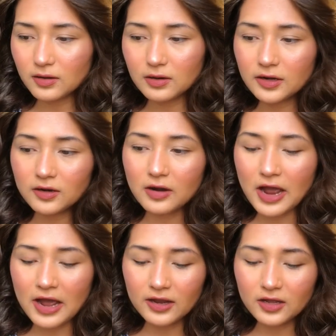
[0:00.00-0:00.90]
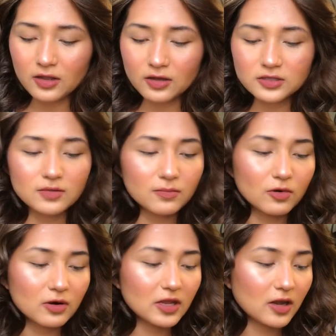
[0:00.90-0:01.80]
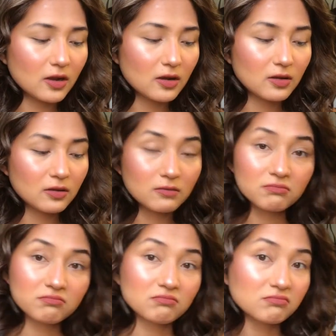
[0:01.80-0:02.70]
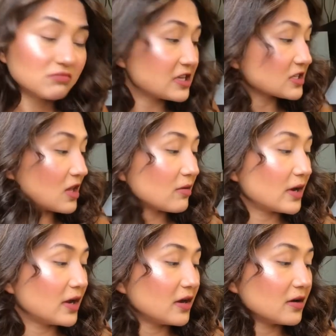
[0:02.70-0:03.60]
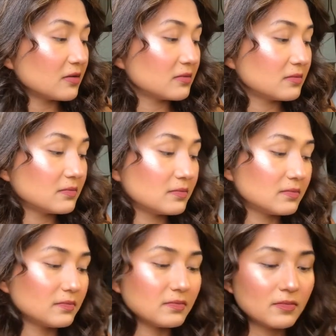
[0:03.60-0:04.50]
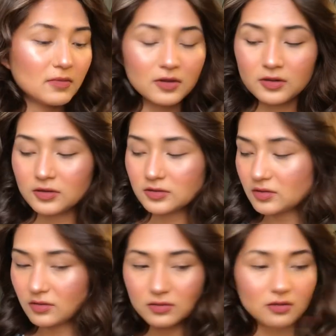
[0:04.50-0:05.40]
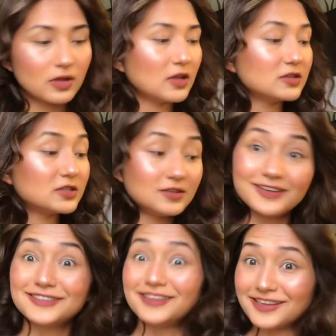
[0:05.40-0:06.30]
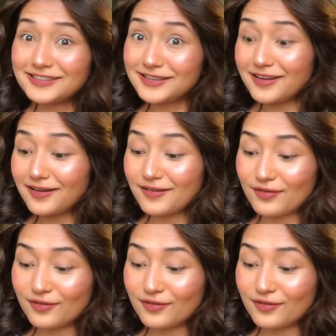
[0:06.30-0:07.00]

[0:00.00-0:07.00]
in her eye it looks more like this color right here. So, and then she just dust it off